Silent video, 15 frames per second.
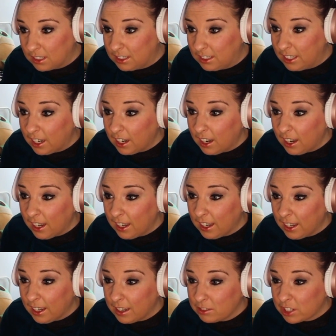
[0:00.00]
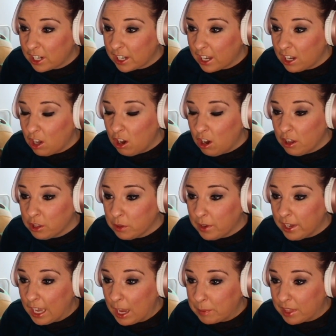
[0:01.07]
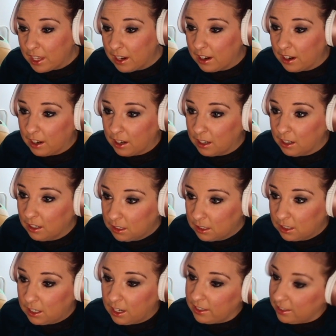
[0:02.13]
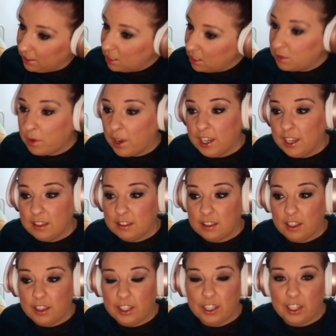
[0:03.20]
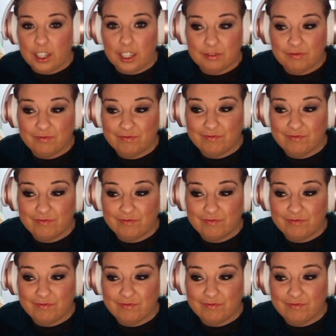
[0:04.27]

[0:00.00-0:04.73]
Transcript: Damn, Joe got all the way up there. And this is why he's the leader.